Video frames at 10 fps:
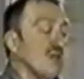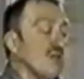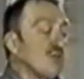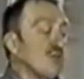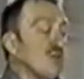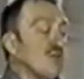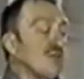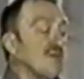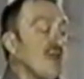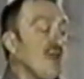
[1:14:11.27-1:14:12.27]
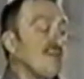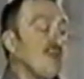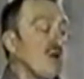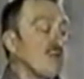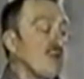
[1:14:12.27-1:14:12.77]
The truth of her
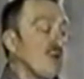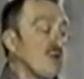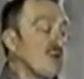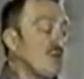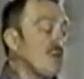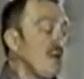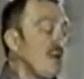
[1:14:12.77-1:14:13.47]
lifelong delusion